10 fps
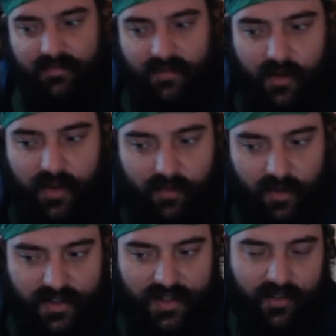You can
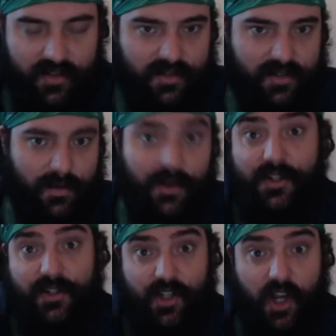really tell the Switch
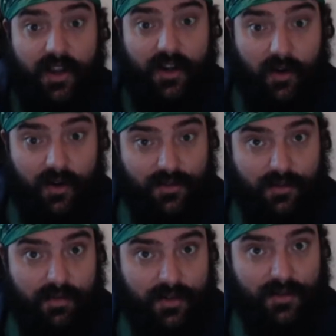is chugging hard
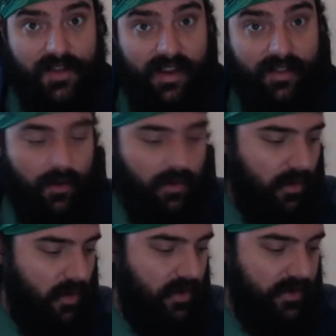to produce a lower
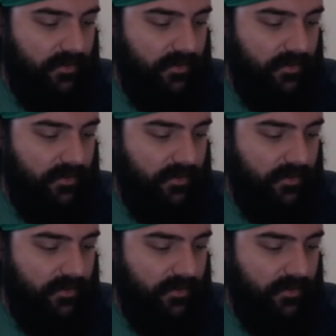quality